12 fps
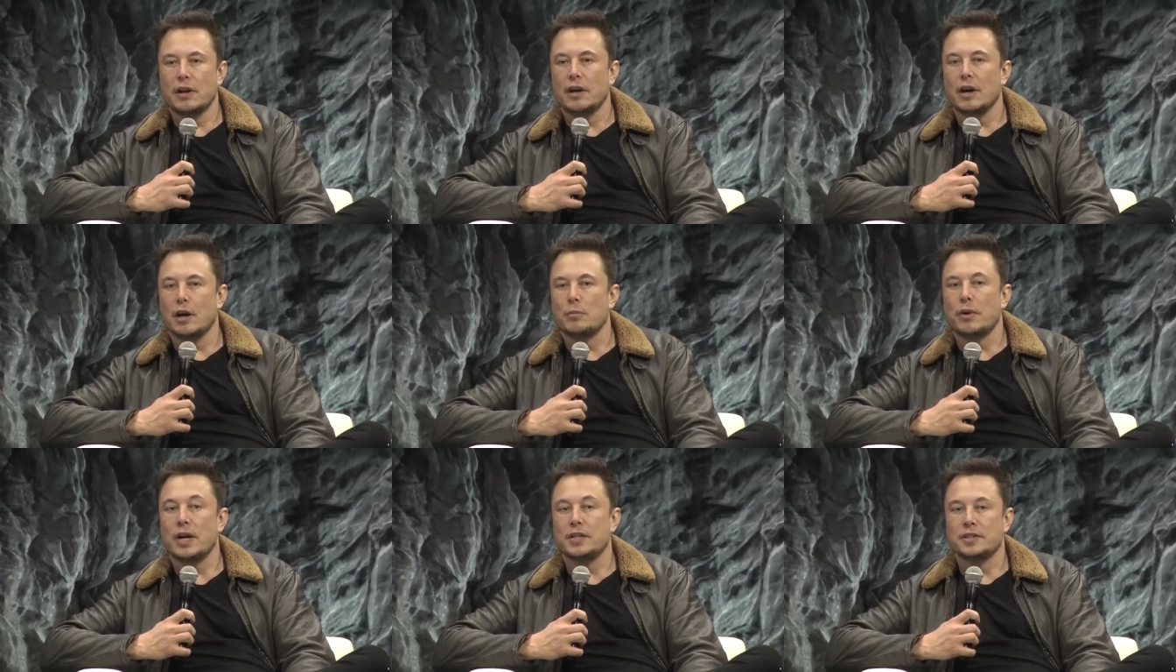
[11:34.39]

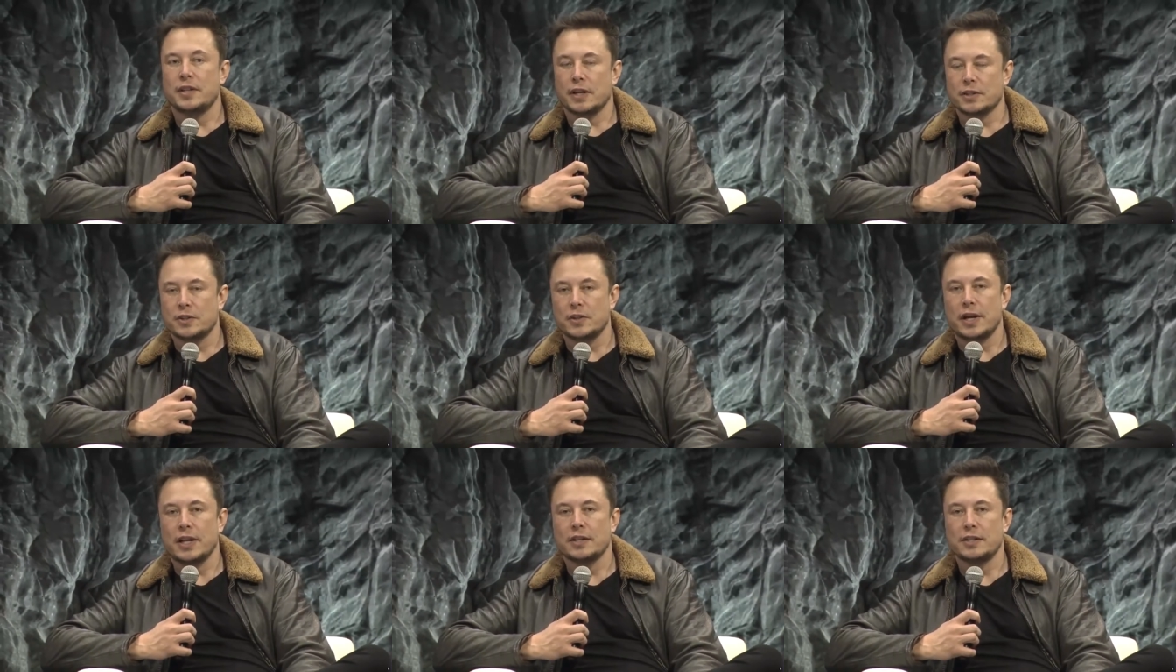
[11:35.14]
unpriced
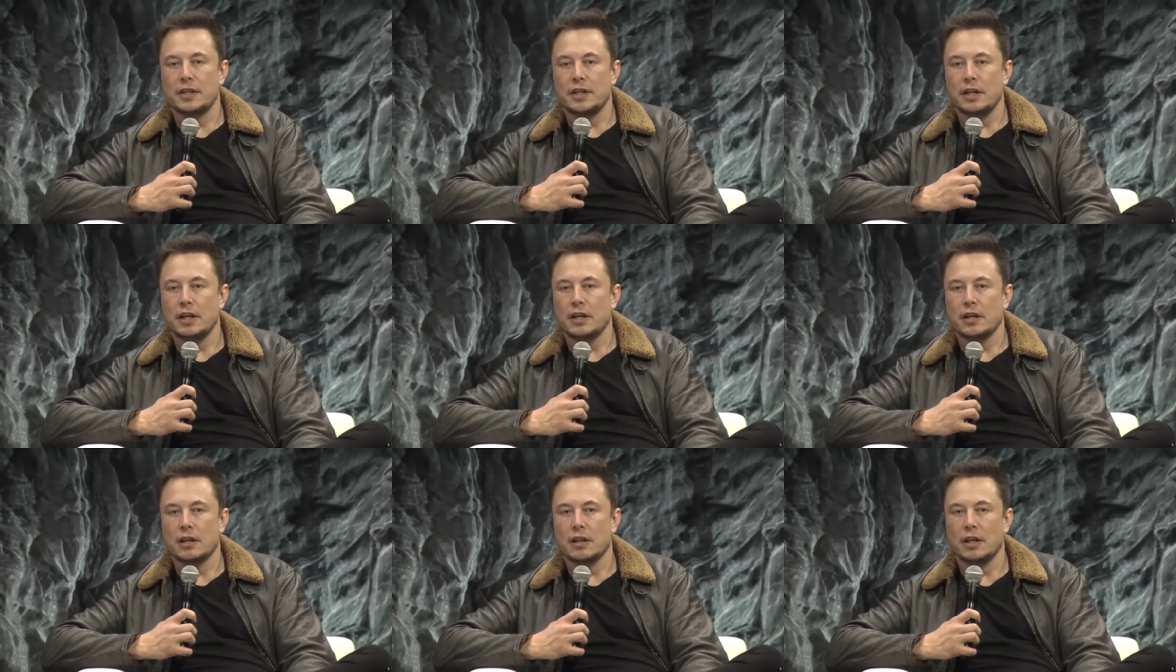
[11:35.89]
externality
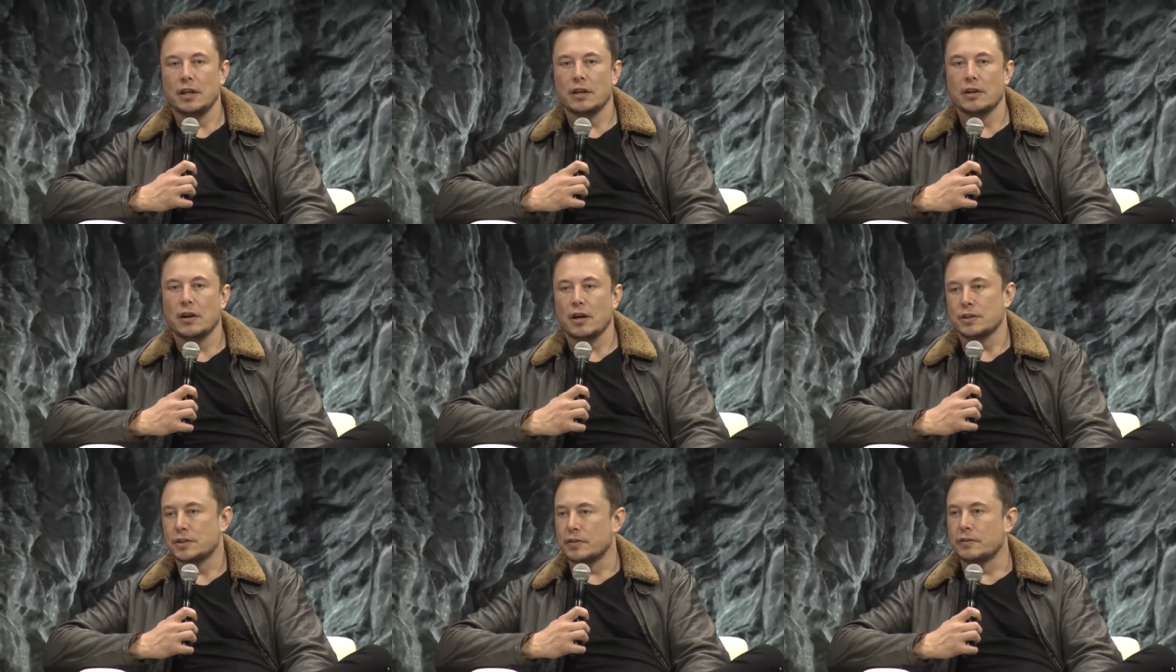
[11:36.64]
in the
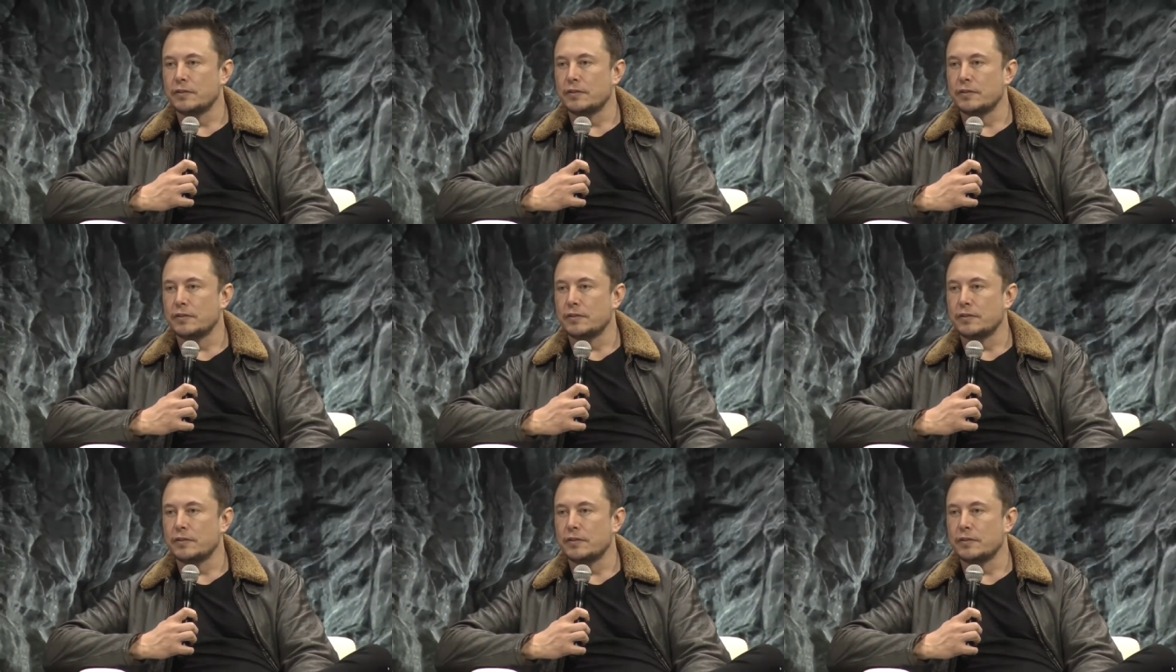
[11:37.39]
cost of,